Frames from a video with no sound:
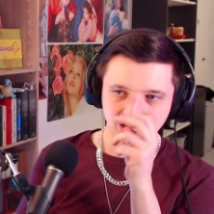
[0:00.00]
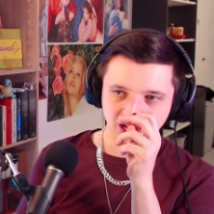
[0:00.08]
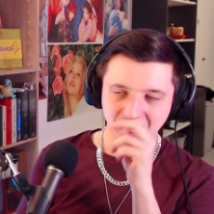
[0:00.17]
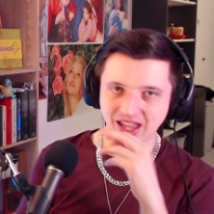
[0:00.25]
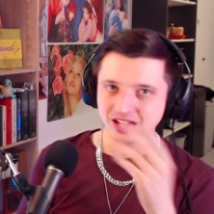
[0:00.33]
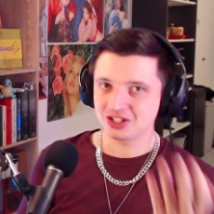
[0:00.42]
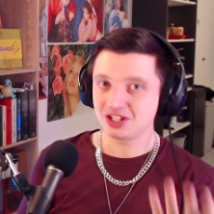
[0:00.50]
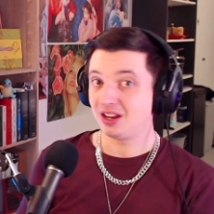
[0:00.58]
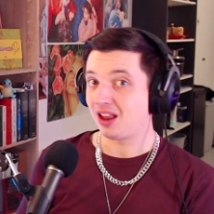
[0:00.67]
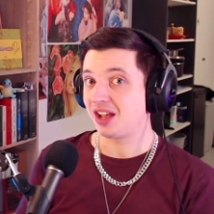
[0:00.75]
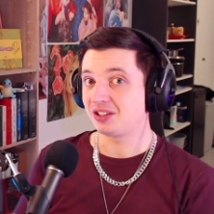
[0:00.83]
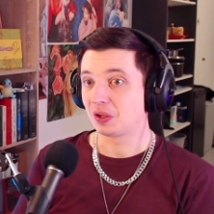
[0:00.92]
I actually
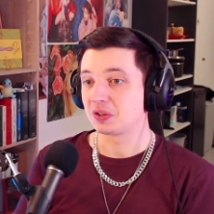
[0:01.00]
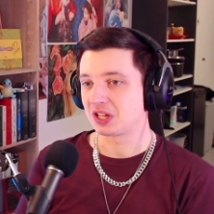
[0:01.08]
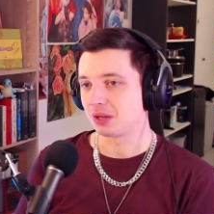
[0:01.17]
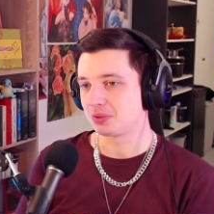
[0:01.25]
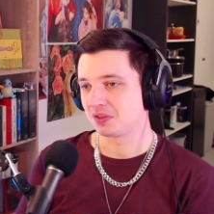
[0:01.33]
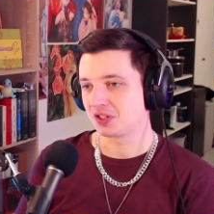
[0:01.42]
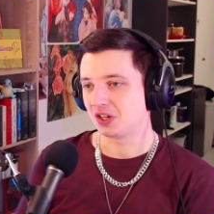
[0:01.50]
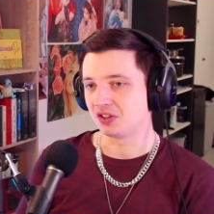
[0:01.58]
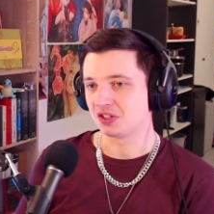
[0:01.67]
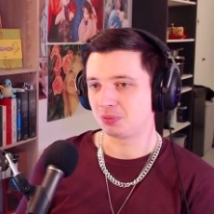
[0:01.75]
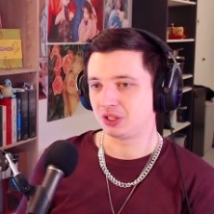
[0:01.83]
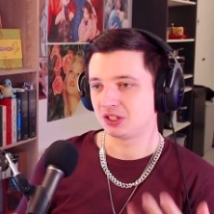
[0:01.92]
like those types of
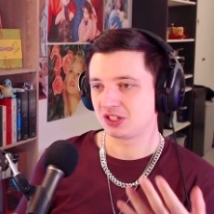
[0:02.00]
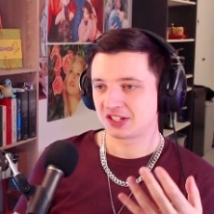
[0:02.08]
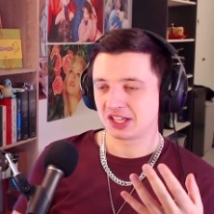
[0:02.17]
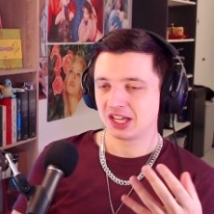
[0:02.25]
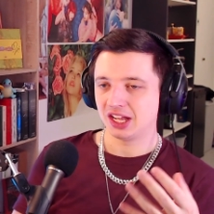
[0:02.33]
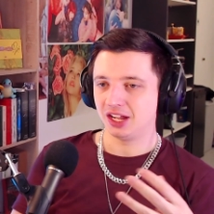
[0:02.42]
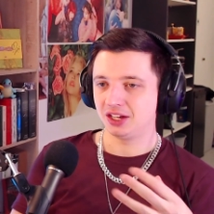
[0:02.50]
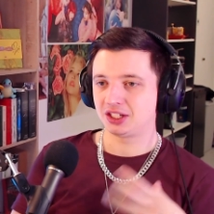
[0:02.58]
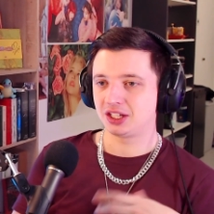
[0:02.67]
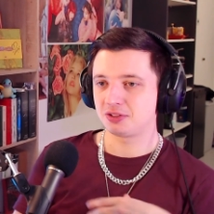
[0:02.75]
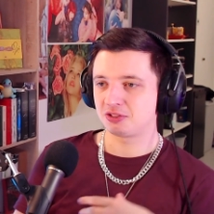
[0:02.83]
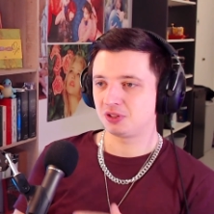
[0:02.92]
songs because it
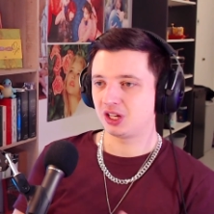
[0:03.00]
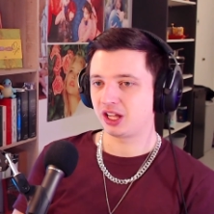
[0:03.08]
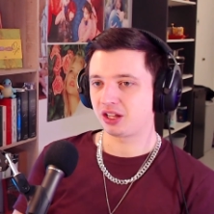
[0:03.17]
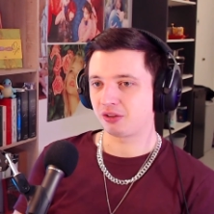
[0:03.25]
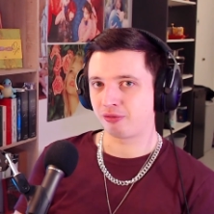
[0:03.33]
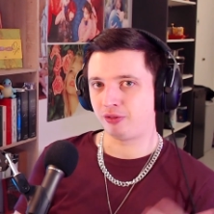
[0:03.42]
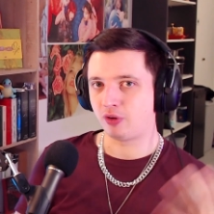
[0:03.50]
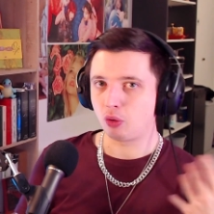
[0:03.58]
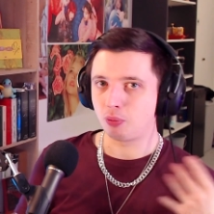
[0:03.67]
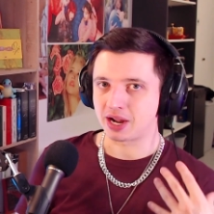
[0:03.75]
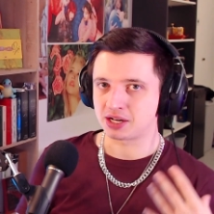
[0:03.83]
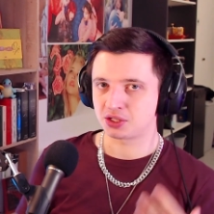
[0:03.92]
gives me like a
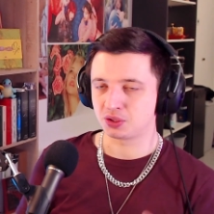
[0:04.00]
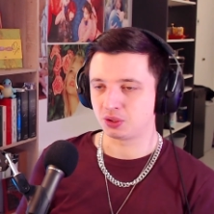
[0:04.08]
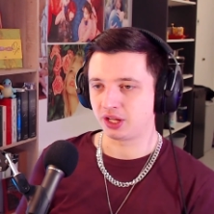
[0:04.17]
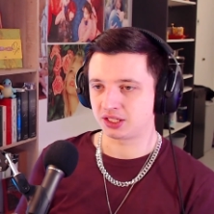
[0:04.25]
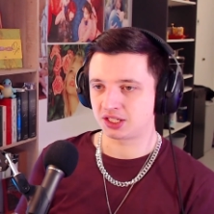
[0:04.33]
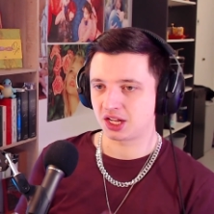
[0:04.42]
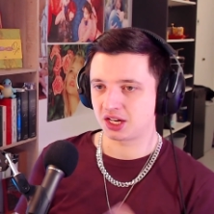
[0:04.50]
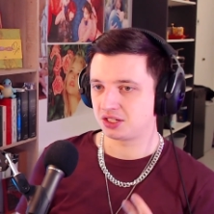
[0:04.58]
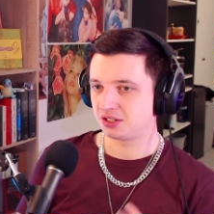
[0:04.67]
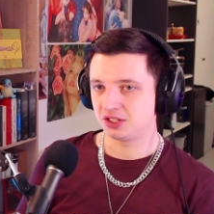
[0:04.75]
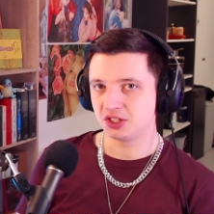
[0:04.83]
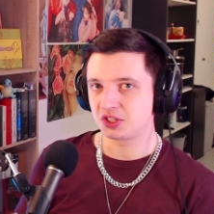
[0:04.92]
throwback to like
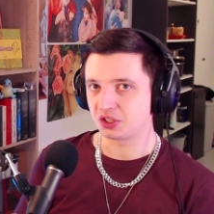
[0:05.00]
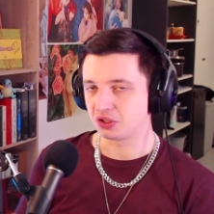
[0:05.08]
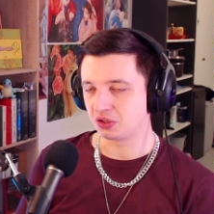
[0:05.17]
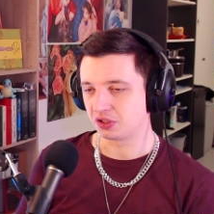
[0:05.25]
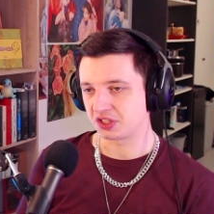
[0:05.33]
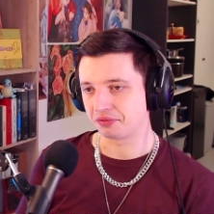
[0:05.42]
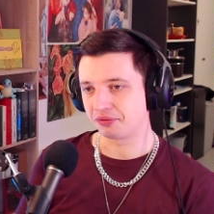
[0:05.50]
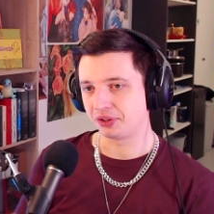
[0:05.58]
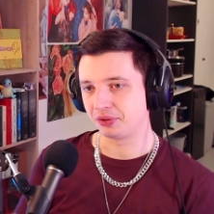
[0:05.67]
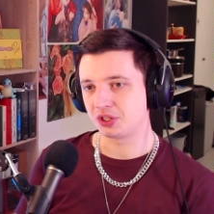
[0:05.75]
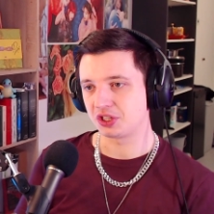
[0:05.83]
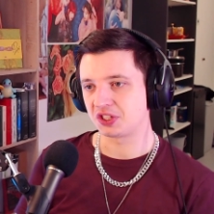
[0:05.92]
10 years ago or something,
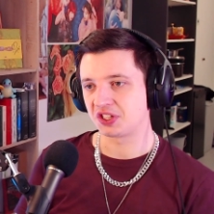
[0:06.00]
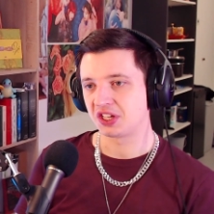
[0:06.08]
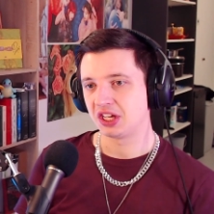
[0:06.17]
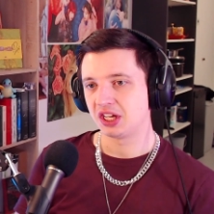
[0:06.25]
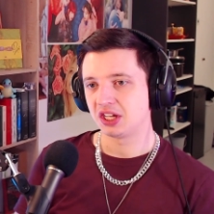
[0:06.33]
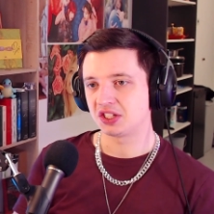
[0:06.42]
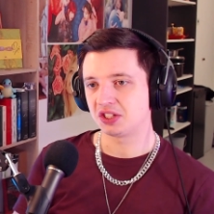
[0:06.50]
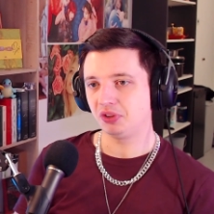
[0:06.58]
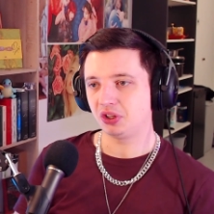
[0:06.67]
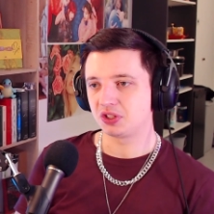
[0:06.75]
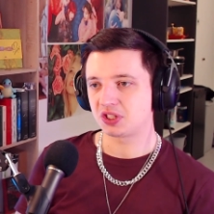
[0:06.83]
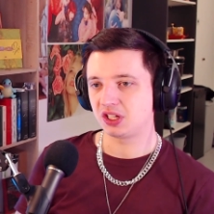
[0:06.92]
which is something
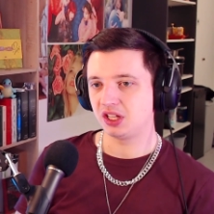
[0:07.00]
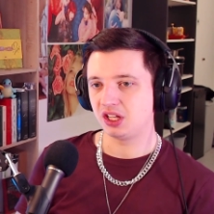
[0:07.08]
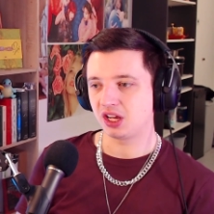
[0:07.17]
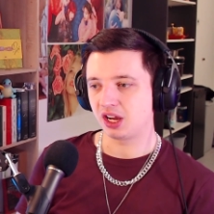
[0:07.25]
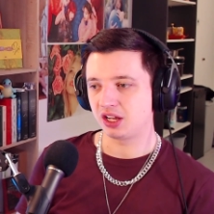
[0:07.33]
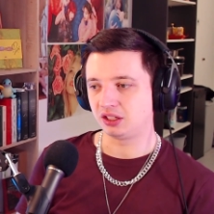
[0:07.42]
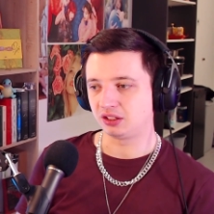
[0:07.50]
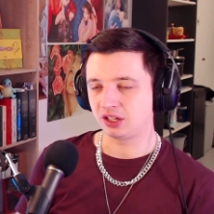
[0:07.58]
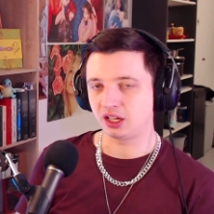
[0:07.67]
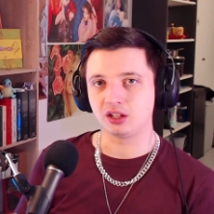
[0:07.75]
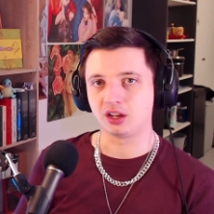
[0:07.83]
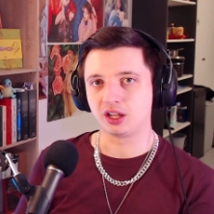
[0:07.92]
honestly I
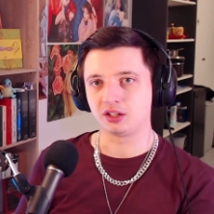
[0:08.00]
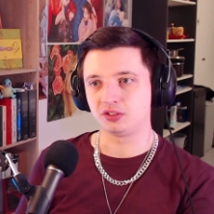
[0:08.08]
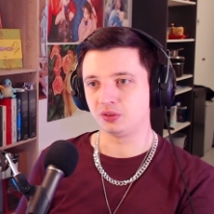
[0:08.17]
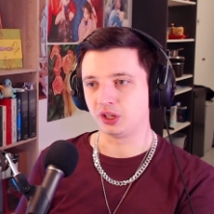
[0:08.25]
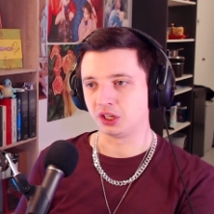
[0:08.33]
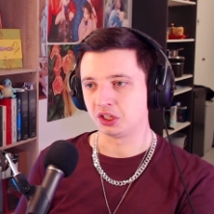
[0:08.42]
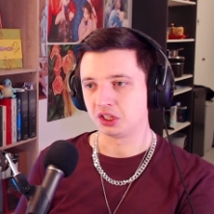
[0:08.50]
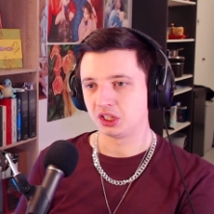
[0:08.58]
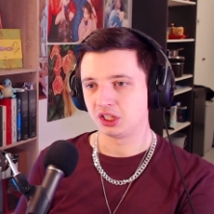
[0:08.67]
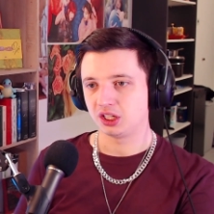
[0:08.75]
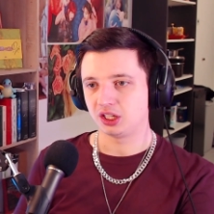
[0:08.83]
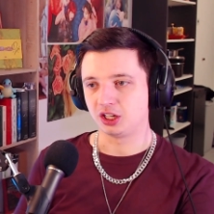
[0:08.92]
kind of like doing
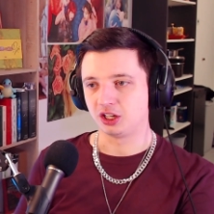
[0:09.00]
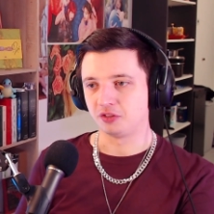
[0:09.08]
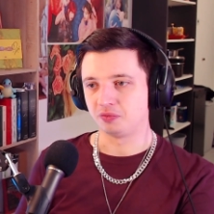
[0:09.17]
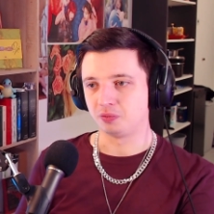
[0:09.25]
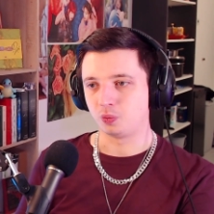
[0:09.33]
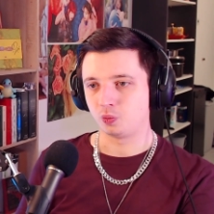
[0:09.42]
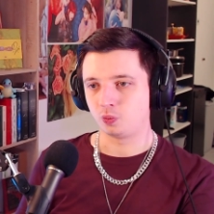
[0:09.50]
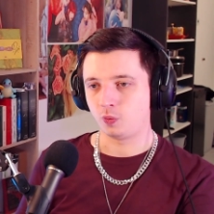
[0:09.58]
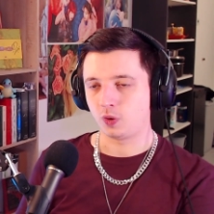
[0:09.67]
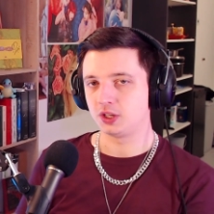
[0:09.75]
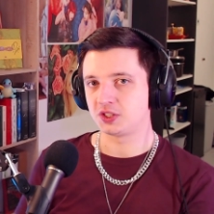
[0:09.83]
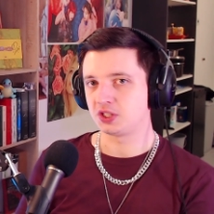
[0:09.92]
um,
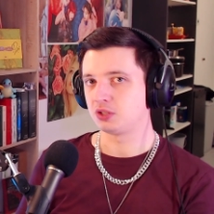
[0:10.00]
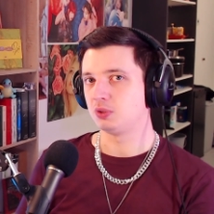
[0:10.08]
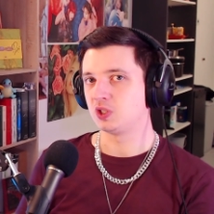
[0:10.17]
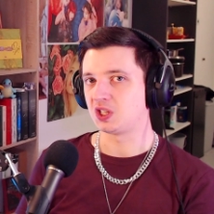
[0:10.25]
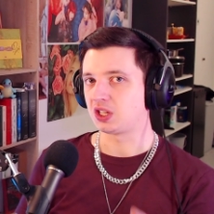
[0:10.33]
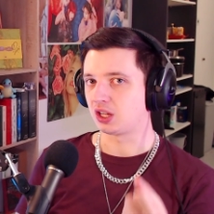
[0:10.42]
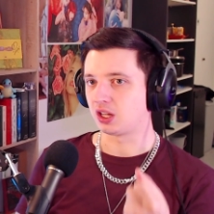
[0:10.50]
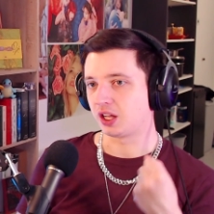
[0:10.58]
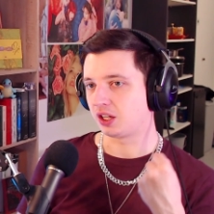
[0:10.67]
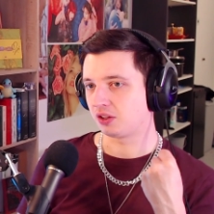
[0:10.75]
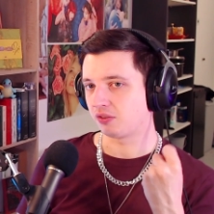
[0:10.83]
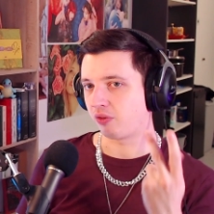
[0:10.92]
when listening to music. I
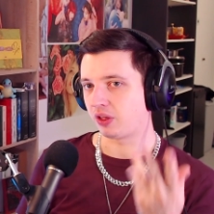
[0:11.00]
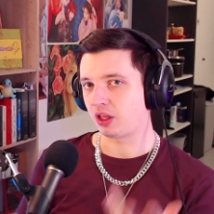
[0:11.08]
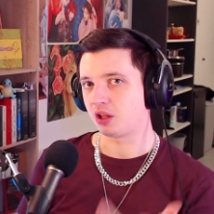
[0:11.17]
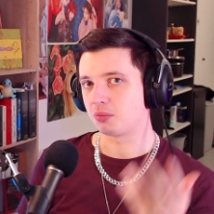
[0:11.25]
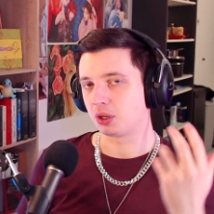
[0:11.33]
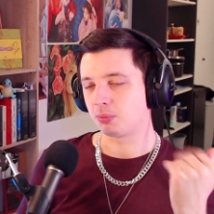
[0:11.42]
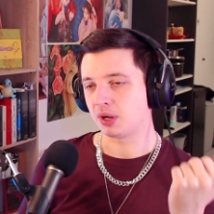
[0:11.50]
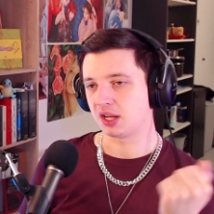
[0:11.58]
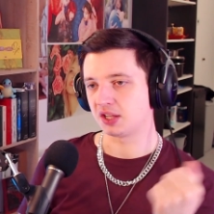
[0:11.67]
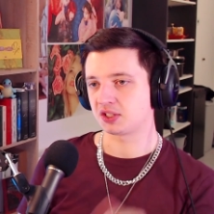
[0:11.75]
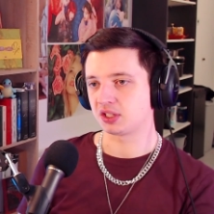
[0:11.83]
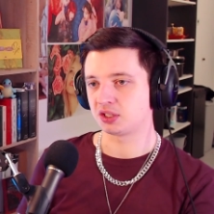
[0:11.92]
like thinking about
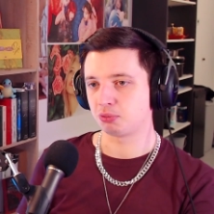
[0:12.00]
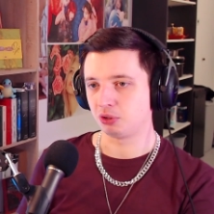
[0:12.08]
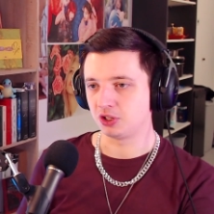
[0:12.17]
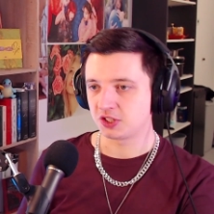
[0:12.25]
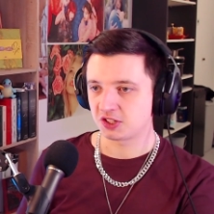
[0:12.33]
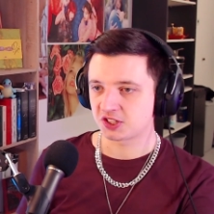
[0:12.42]
past experiences.